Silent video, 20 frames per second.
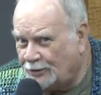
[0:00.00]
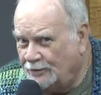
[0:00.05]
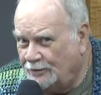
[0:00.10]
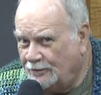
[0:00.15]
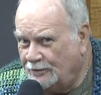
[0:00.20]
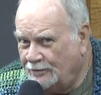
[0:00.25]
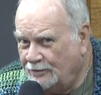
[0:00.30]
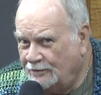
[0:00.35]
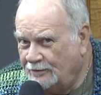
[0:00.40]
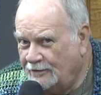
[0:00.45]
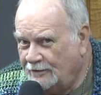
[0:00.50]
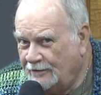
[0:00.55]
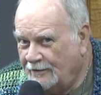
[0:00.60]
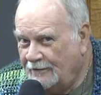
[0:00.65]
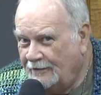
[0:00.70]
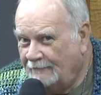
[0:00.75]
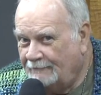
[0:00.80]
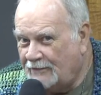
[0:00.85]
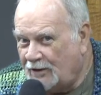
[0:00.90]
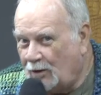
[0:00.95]
You're in the New
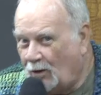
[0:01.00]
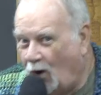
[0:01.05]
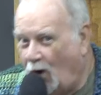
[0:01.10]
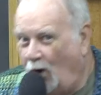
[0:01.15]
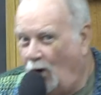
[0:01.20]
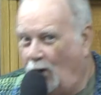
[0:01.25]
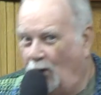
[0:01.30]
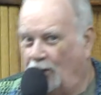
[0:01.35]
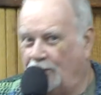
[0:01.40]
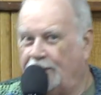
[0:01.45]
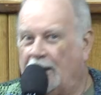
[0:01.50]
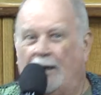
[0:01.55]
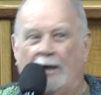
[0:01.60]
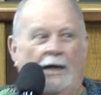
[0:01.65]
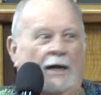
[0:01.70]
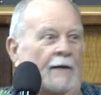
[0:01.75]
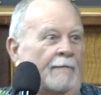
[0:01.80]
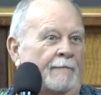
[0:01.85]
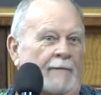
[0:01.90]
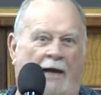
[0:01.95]
Testament
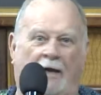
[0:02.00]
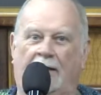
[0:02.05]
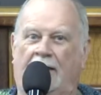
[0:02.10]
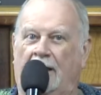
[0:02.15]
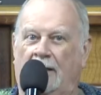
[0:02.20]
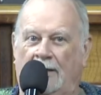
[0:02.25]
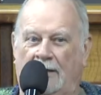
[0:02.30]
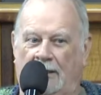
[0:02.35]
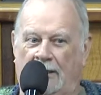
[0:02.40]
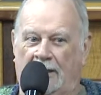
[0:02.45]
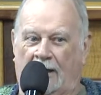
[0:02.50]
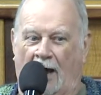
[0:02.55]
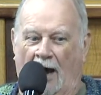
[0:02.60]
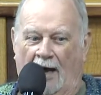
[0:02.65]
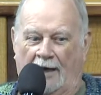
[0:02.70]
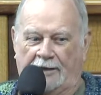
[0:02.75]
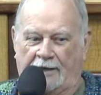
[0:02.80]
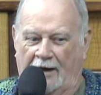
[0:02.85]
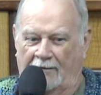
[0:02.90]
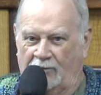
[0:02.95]
not the
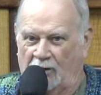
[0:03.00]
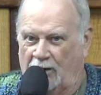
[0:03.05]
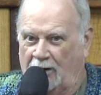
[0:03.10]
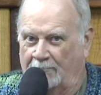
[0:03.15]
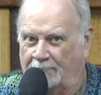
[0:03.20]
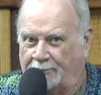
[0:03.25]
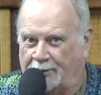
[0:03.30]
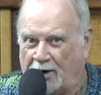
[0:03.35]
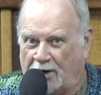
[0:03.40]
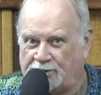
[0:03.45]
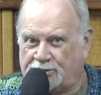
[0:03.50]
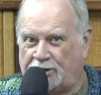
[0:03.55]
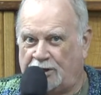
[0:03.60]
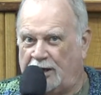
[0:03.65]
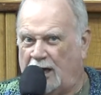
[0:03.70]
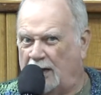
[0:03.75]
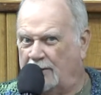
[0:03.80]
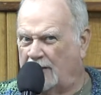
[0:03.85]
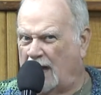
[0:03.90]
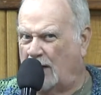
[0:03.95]
old.
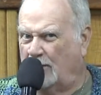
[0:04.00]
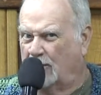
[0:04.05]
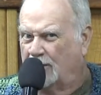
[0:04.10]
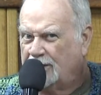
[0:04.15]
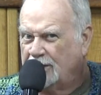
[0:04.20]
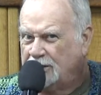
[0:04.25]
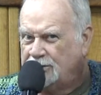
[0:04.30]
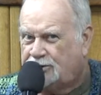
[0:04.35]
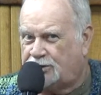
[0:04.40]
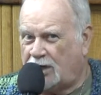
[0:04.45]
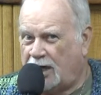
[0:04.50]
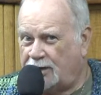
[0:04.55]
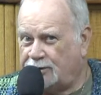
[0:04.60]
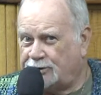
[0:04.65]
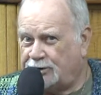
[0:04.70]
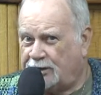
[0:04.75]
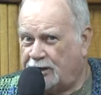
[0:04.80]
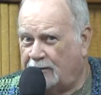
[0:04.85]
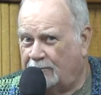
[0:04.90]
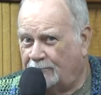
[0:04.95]
The old,
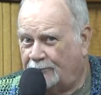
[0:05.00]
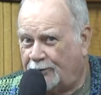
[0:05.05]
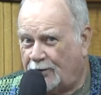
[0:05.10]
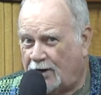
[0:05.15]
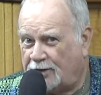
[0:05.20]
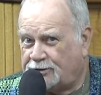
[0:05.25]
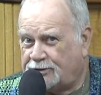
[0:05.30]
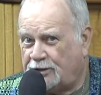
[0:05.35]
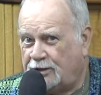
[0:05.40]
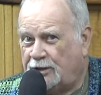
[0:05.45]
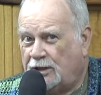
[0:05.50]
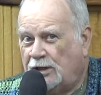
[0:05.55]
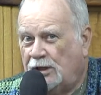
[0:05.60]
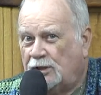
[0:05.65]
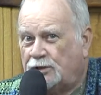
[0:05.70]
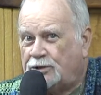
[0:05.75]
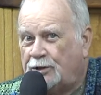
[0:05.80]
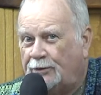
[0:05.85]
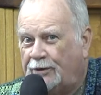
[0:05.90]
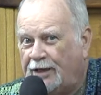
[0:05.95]
they
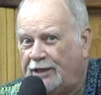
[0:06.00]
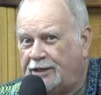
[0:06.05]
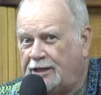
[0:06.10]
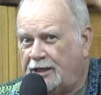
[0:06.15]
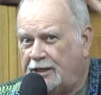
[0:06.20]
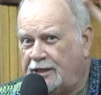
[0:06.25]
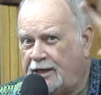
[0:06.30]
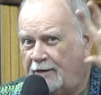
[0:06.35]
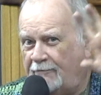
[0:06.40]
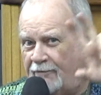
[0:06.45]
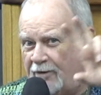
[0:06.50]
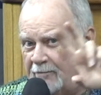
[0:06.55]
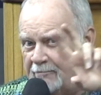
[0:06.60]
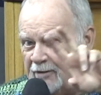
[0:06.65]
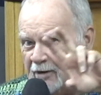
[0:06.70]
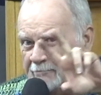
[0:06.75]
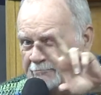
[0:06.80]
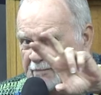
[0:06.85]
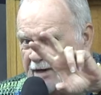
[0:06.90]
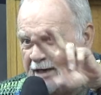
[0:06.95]
God gave an impression
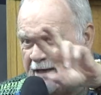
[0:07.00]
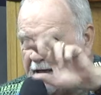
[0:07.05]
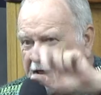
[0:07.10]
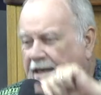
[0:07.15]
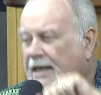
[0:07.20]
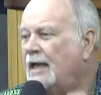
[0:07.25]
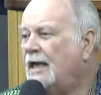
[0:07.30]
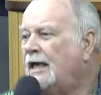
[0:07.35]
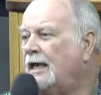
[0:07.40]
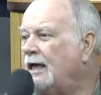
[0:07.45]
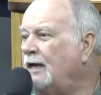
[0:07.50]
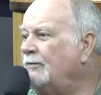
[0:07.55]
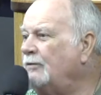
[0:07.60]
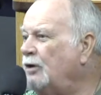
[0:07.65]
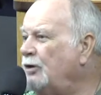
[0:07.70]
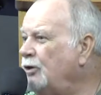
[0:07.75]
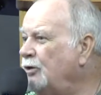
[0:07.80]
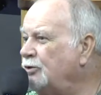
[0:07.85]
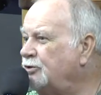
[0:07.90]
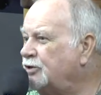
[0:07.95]
and they were to chase
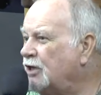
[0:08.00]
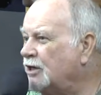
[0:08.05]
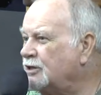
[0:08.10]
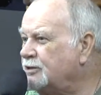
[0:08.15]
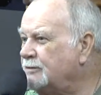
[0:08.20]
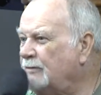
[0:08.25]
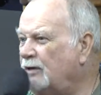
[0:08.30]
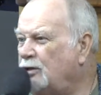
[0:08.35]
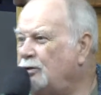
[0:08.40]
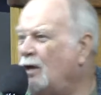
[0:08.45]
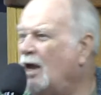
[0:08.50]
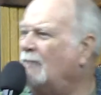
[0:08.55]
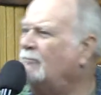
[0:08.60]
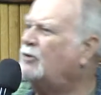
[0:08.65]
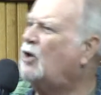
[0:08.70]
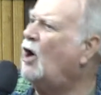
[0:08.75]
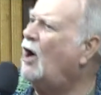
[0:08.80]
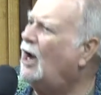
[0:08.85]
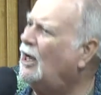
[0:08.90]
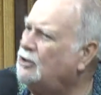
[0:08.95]
the impression
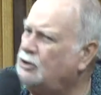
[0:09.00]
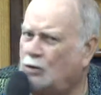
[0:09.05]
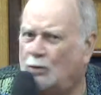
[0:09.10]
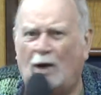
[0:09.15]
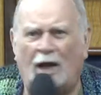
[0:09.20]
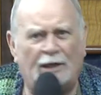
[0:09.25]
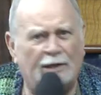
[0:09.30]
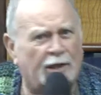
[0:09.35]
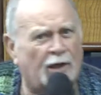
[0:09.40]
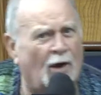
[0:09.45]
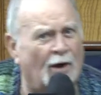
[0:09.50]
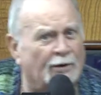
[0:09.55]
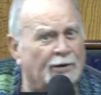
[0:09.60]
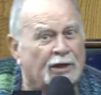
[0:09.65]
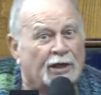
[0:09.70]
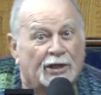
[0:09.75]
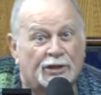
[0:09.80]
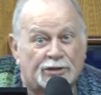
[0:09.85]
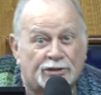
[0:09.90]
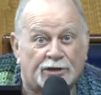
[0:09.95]
so he could give them the
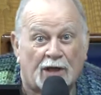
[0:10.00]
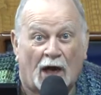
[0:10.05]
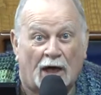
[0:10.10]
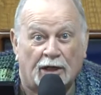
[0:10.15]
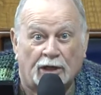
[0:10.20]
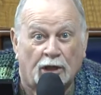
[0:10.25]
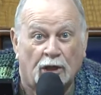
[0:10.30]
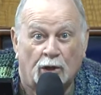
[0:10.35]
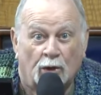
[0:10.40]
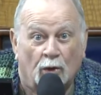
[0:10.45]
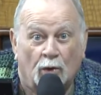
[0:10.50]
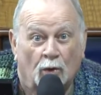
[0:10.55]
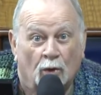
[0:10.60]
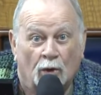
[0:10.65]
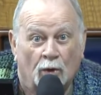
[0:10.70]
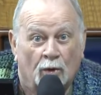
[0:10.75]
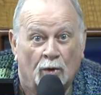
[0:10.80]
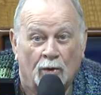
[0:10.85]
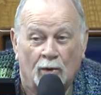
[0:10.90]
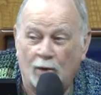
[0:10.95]
meaning. In the
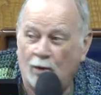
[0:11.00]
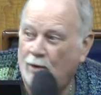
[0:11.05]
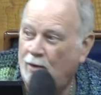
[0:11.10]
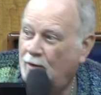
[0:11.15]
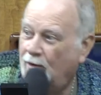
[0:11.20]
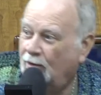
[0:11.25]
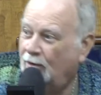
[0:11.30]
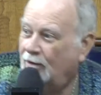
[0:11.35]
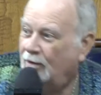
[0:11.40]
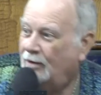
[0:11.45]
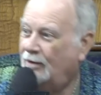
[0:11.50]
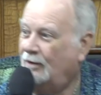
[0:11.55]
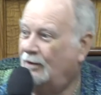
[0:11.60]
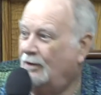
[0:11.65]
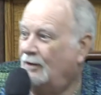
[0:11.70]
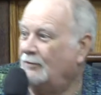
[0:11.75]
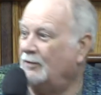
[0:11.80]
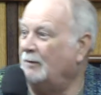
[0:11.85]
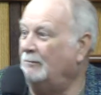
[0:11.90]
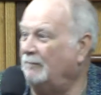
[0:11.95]
New Testament, you have
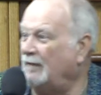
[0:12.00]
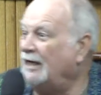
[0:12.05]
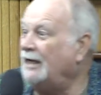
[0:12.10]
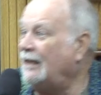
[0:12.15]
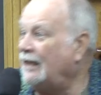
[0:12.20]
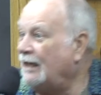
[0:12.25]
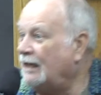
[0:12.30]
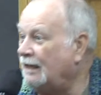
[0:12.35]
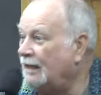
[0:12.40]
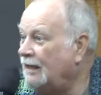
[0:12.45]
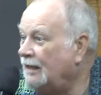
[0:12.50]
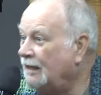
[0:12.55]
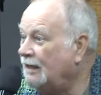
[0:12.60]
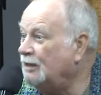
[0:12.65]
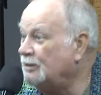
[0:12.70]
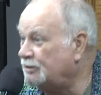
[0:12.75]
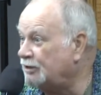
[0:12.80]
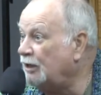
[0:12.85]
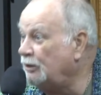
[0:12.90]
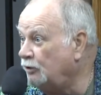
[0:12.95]
God dwelling on the
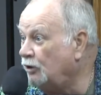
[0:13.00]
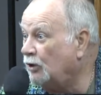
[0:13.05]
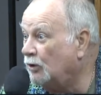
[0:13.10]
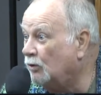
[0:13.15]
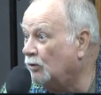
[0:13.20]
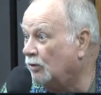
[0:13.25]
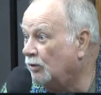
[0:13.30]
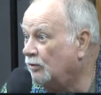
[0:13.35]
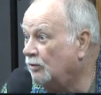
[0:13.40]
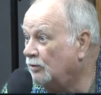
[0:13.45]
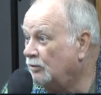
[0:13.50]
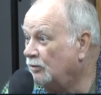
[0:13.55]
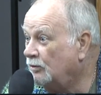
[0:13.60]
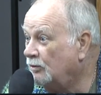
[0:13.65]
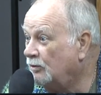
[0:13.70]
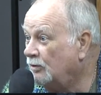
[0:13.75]
inside of you.